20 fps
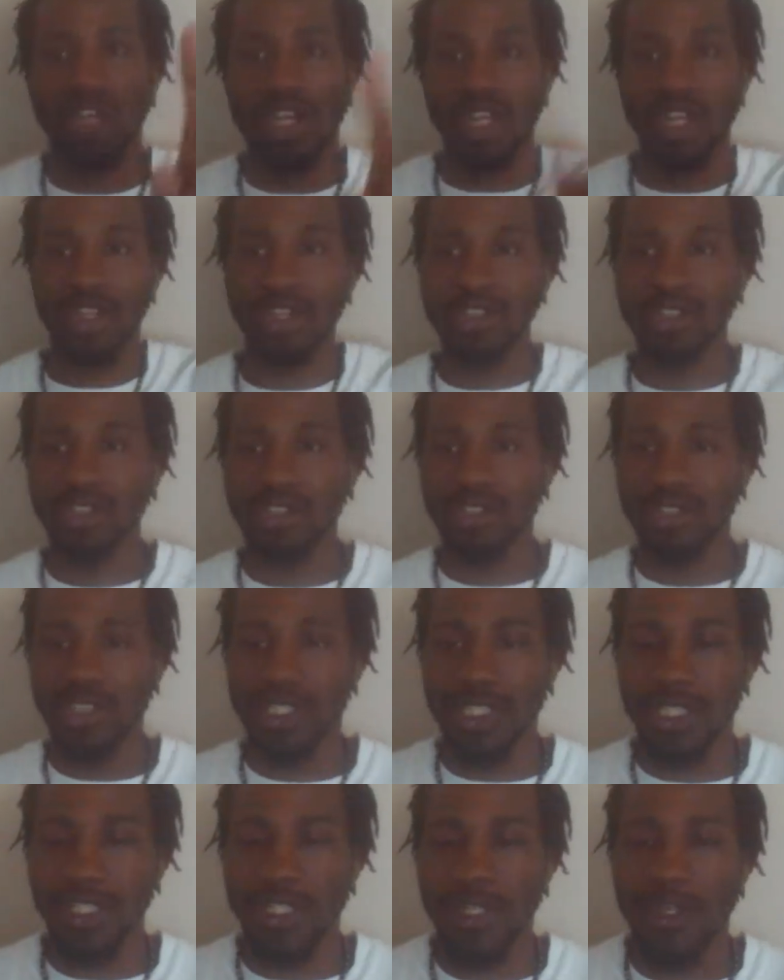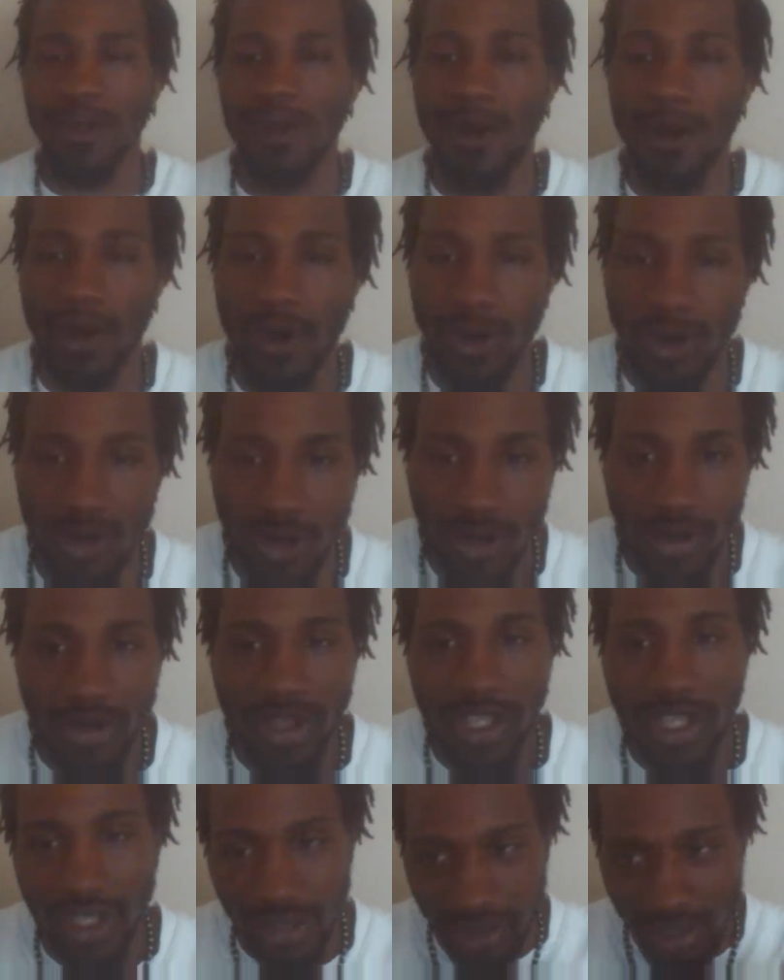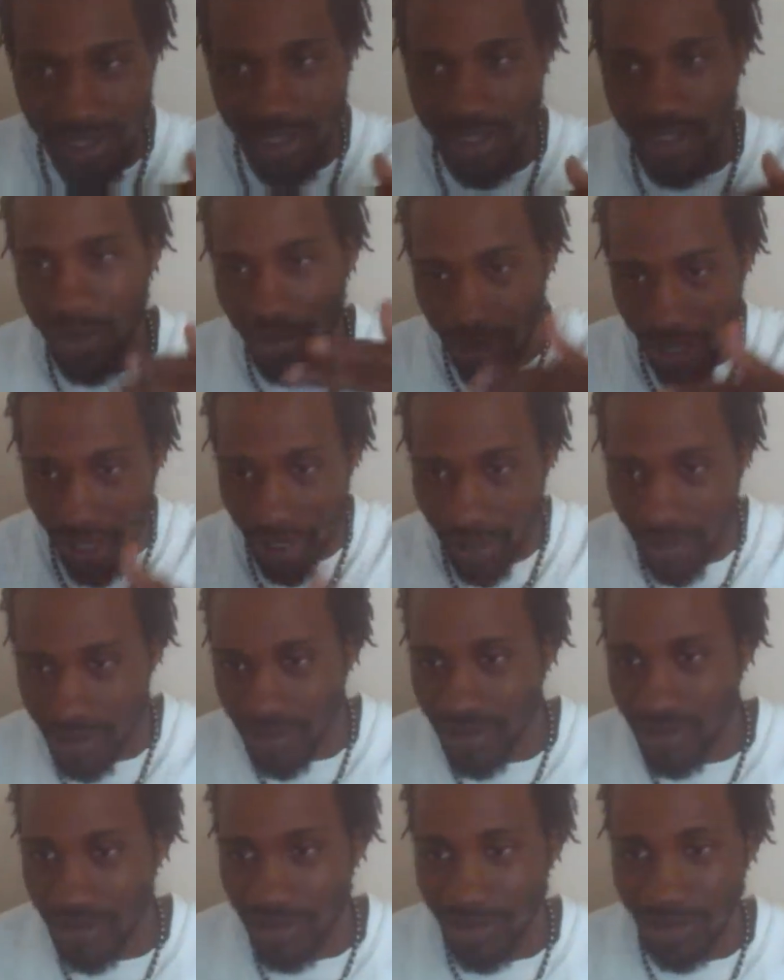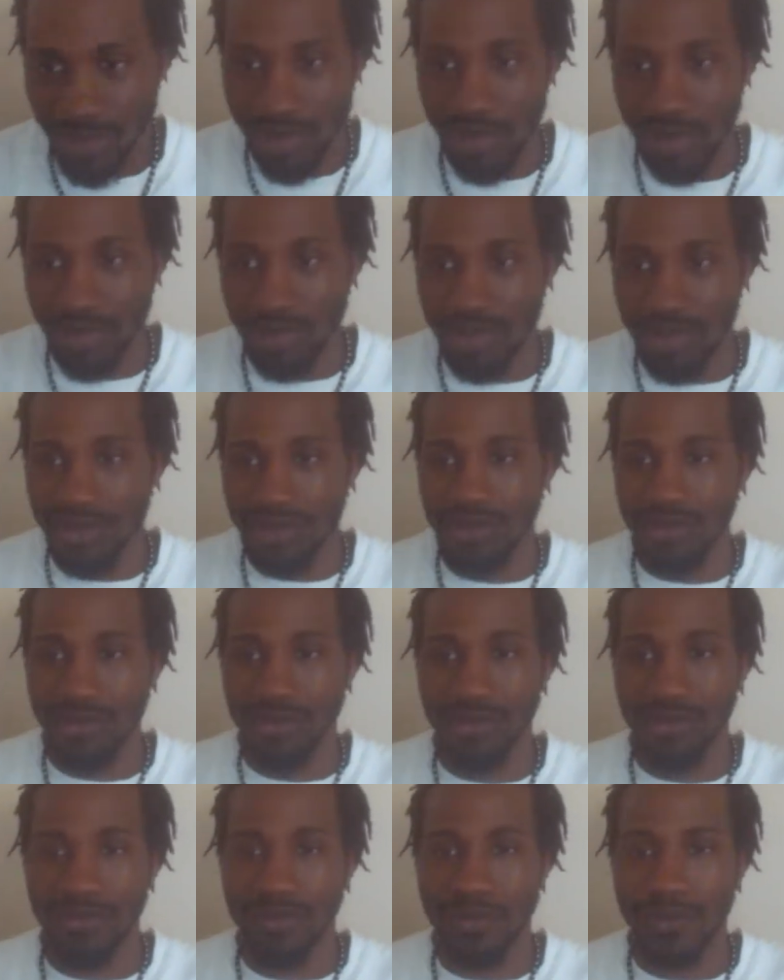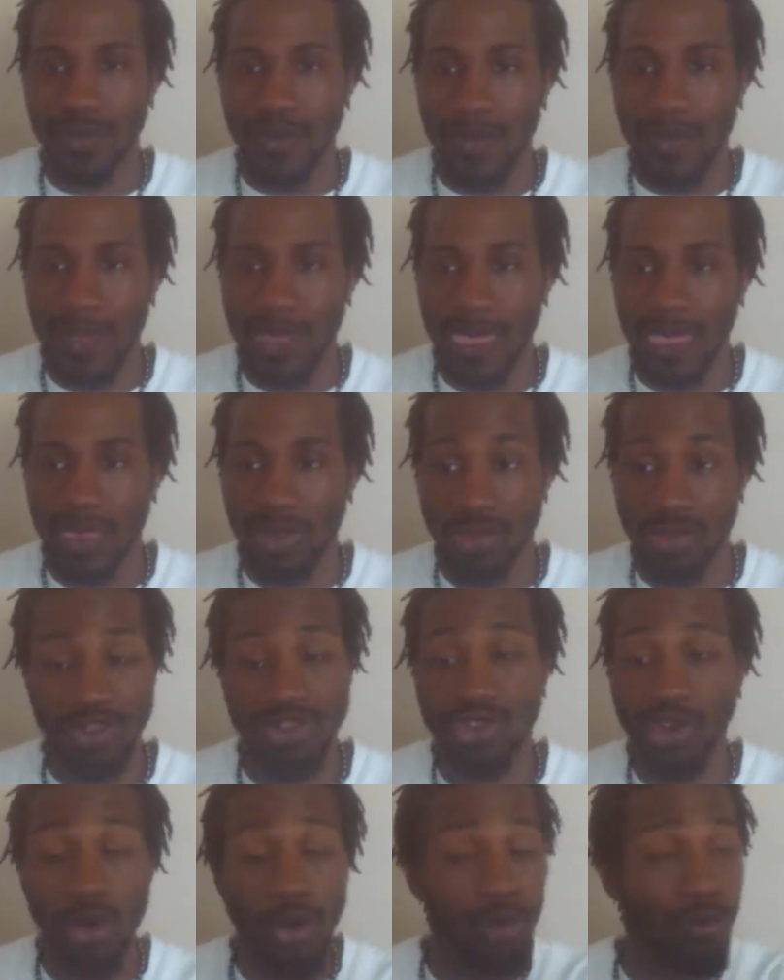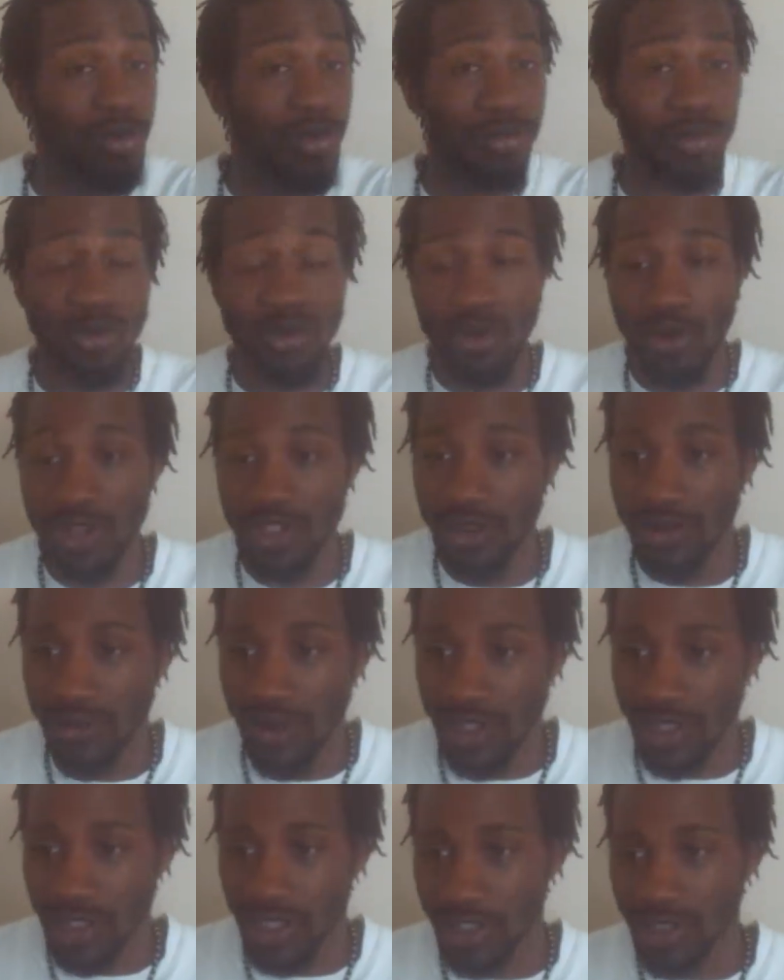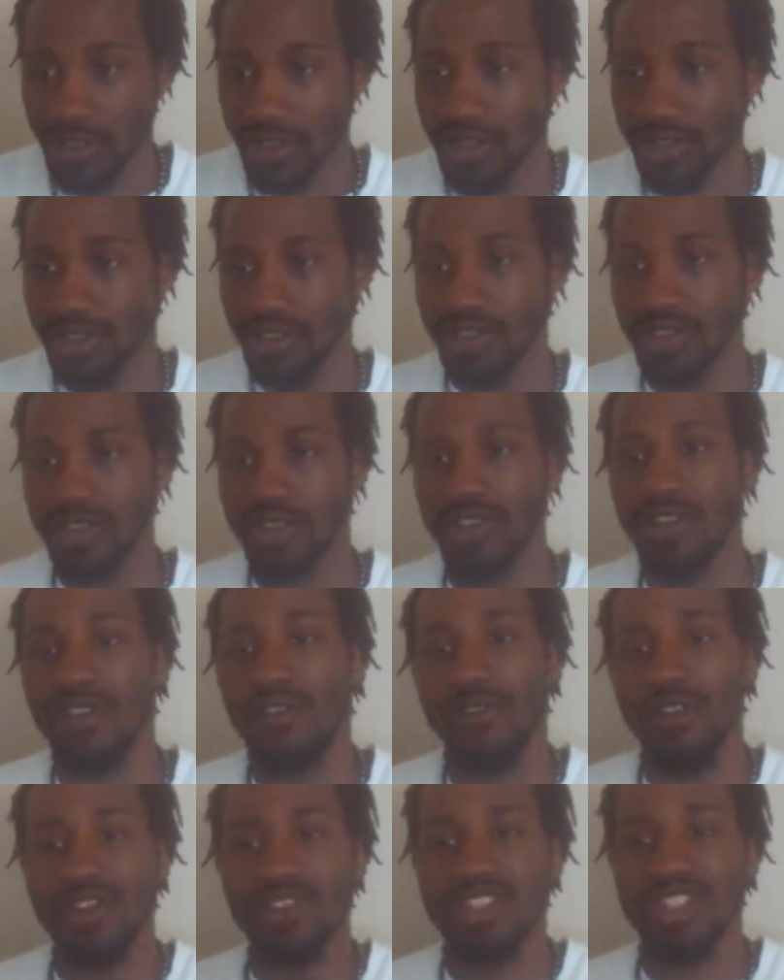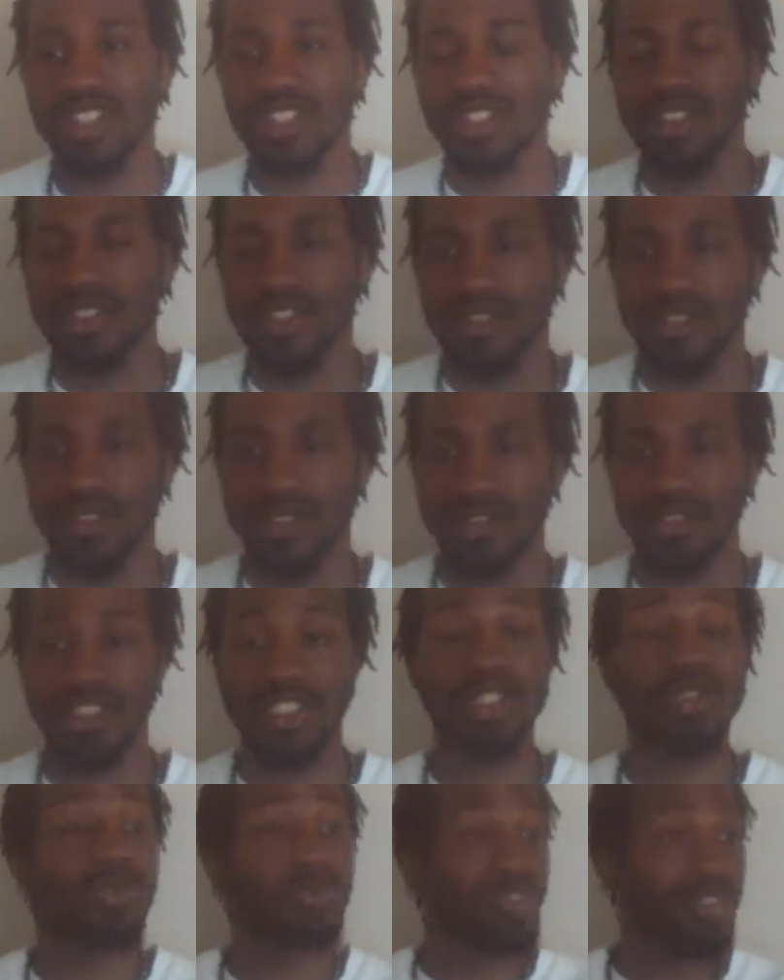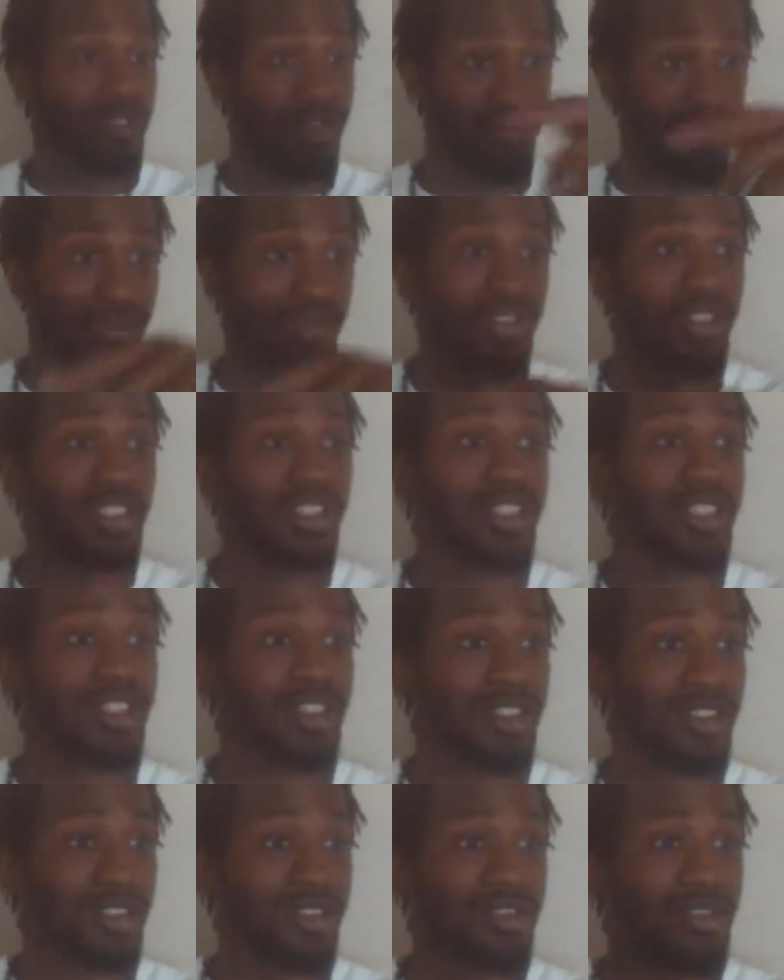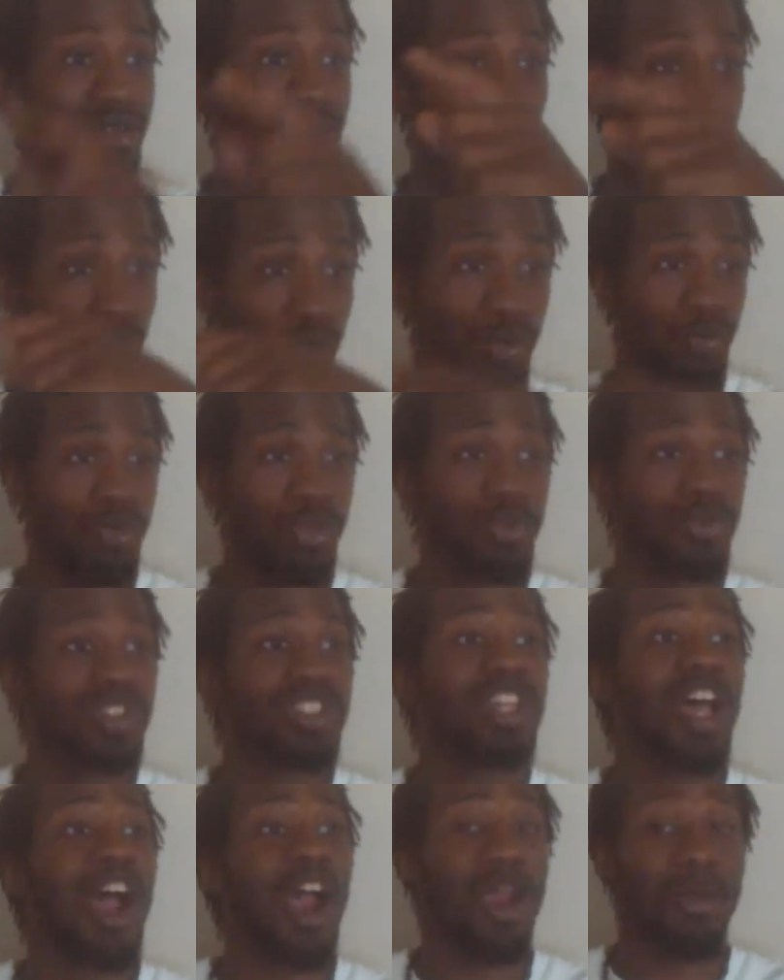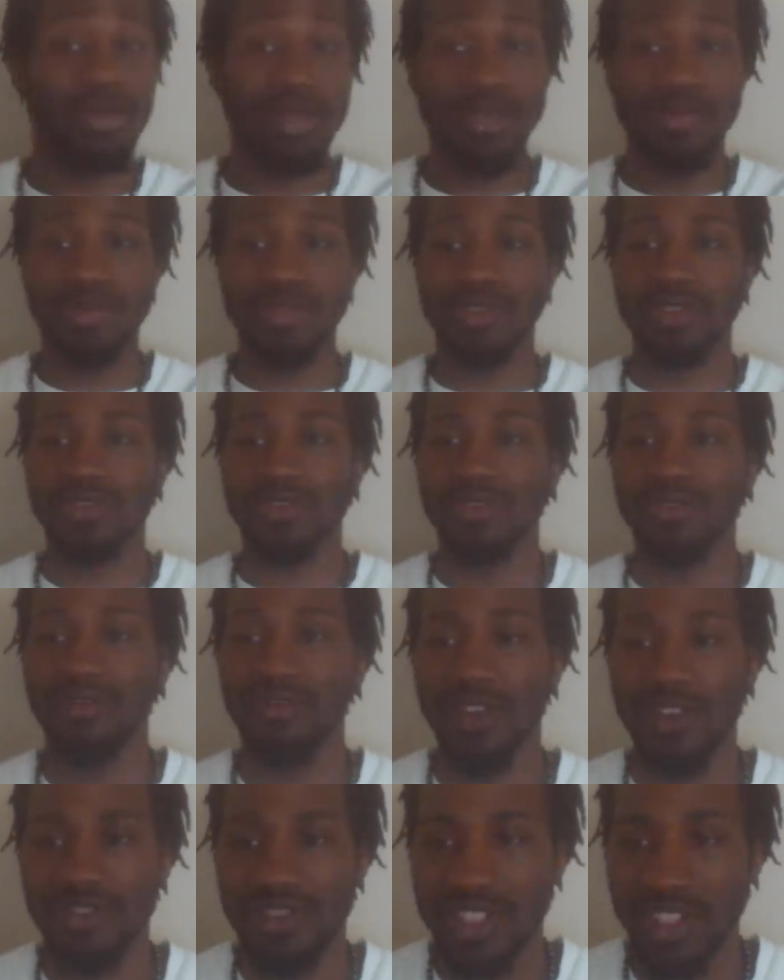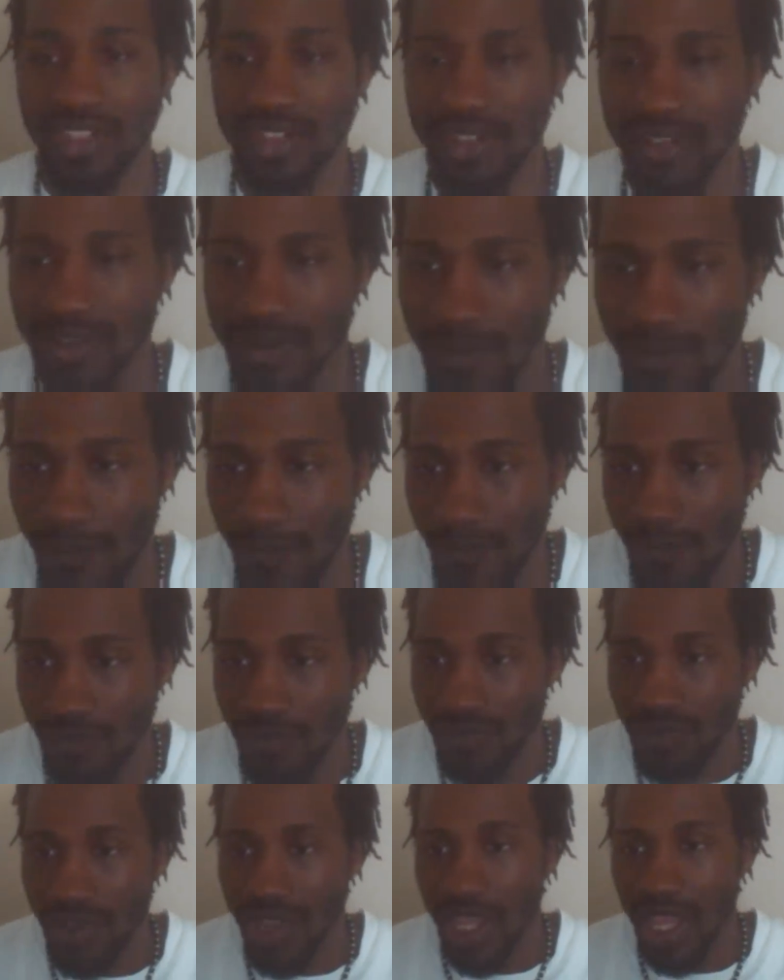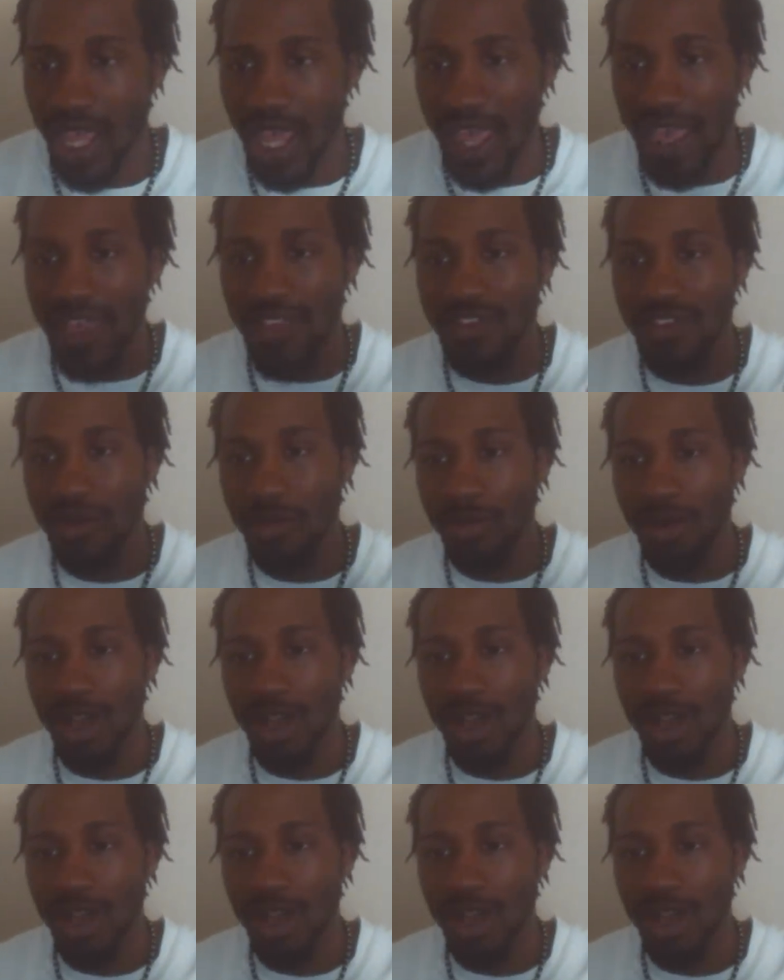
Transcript: God. Hold on. Okay, let's get back to the scripts. And stone people who worship false gods. Verse 6. This was when we was our people. Verse 6. At the